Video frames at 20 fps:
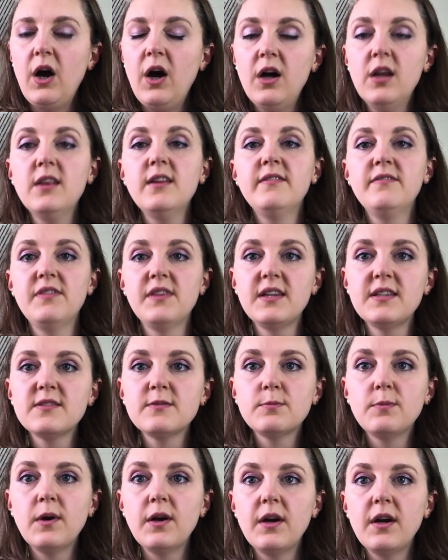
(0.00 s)
all of
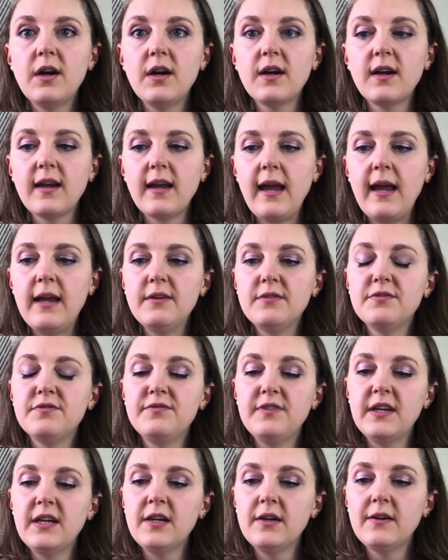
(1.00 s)
this work and
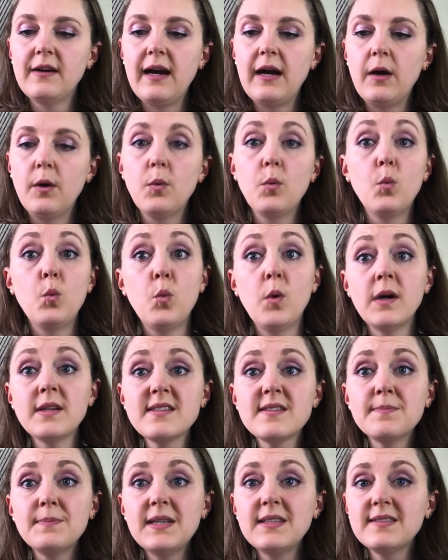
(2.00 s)
figure out
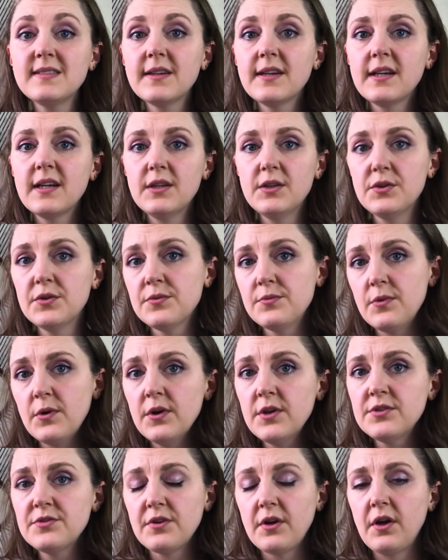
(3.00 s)
what's missing in your
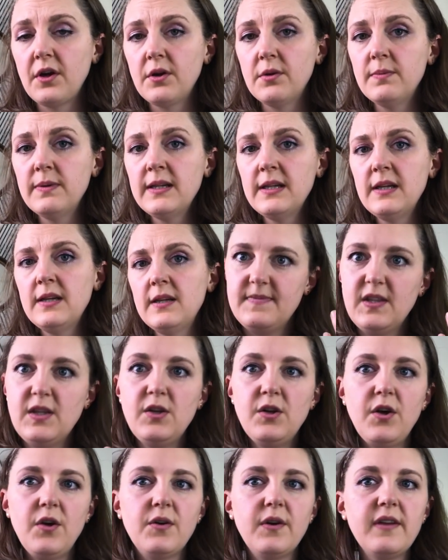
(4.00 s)
wardrobe,
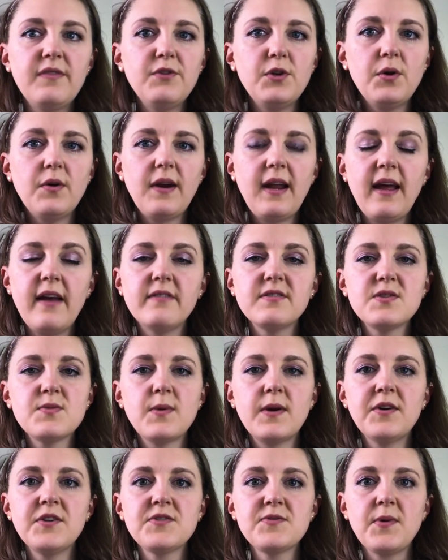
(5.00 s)
you know, if you don't have a
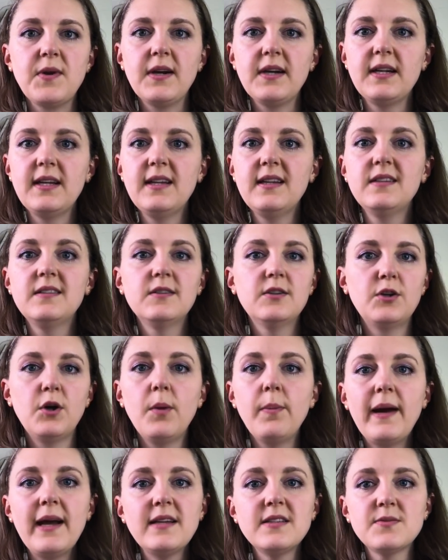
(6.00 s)
sweaters quantity,
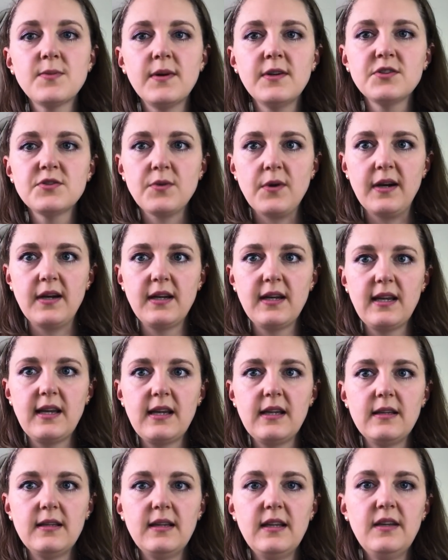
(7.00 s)
go buy a sweaters
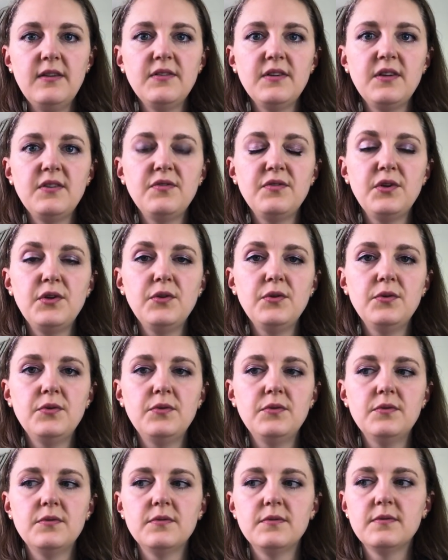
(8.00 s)
quantity. Even if
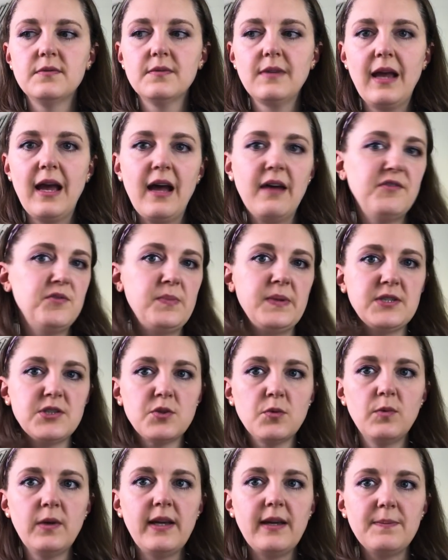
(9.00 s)
you have a
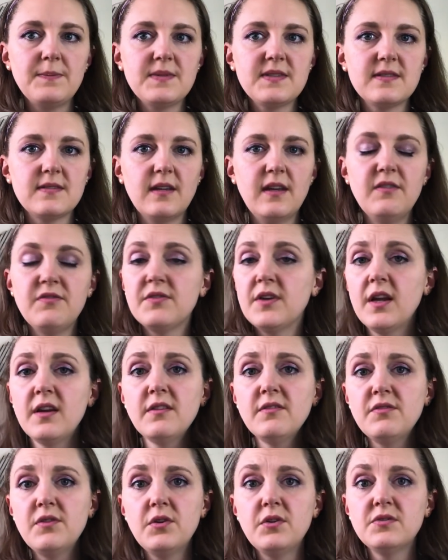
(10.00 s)
bunch of whips. If
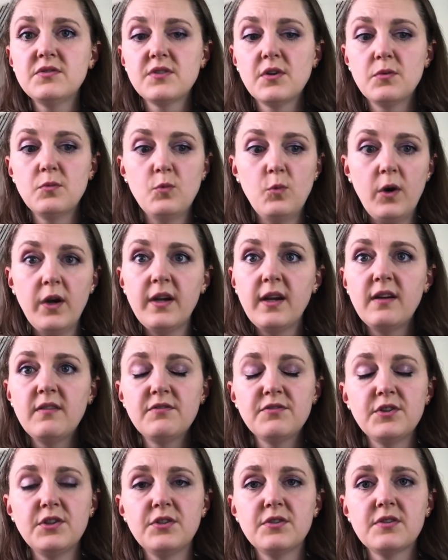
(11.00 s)
none of those are
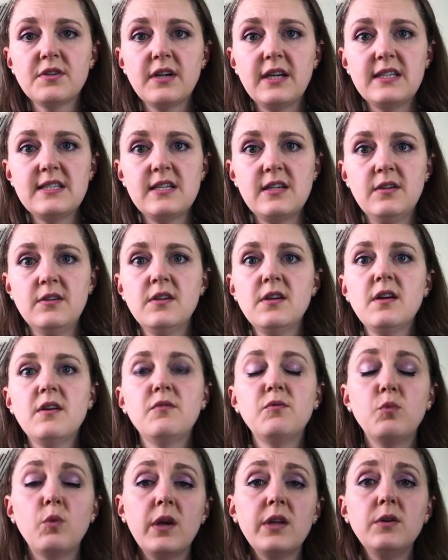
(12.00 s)
working for your criteria
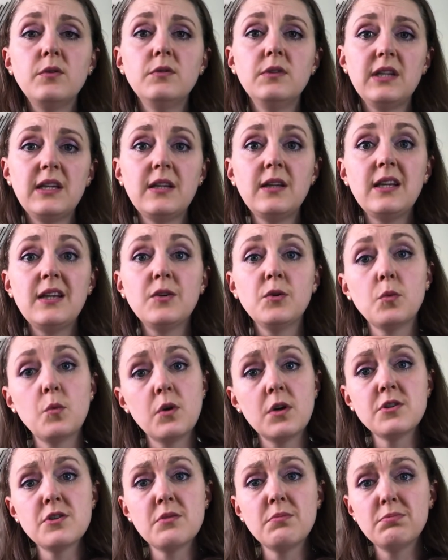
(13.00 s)
of what you need in your
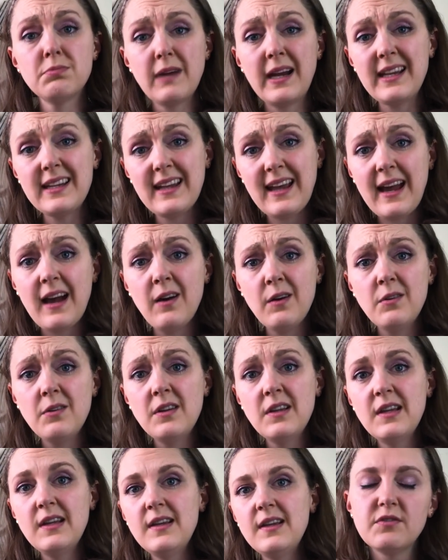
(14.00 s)
wardrobe right now,
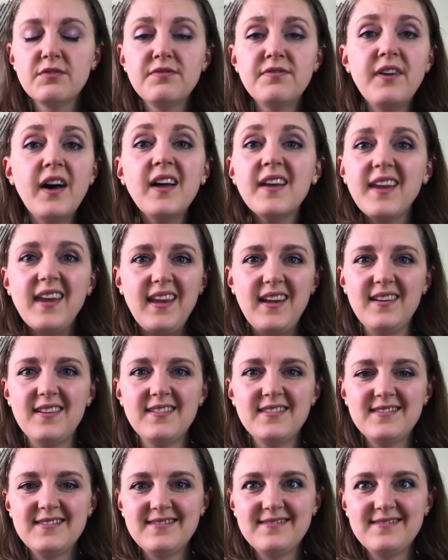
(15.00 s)
fuck it.